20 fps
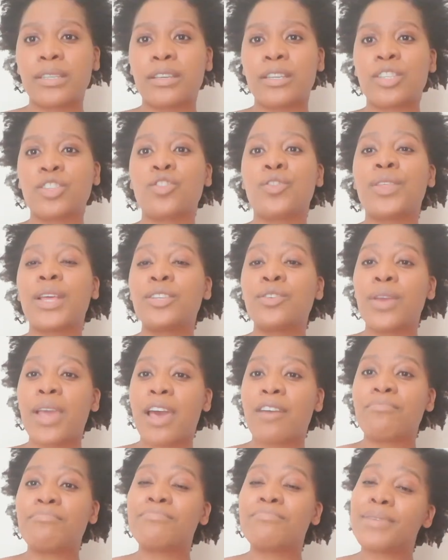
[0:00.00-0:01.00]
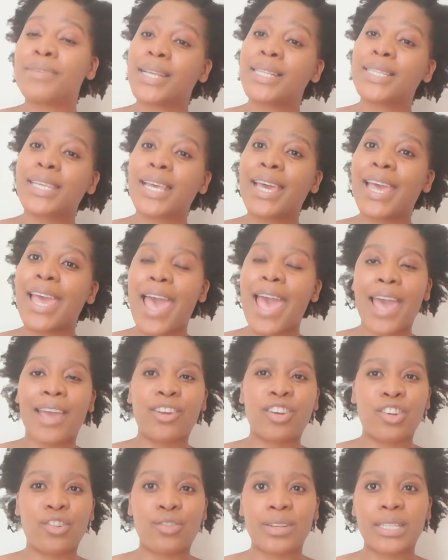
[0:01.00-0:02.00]
so that you have better
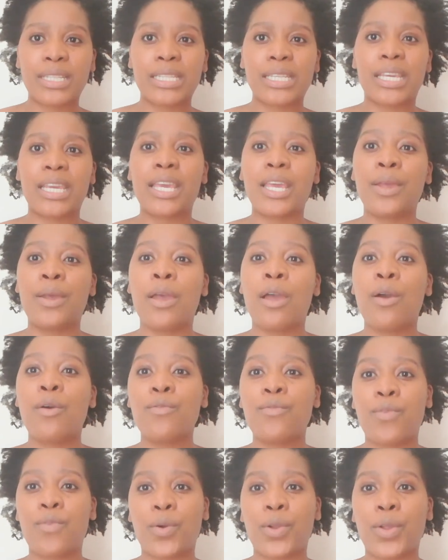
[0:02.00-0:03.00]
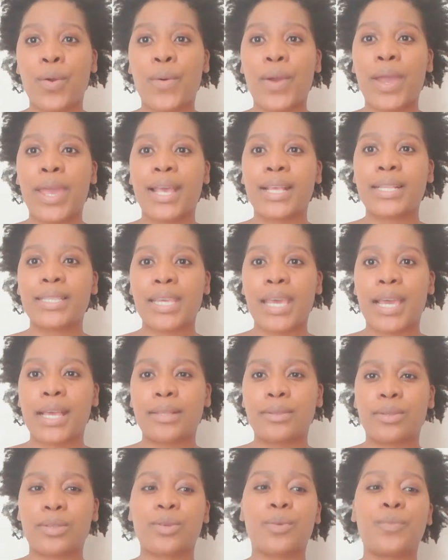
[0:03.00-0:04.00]
accuracy for your hair
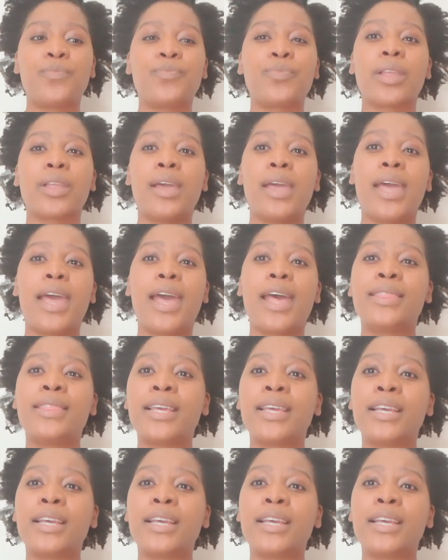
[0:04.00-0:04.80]
test. And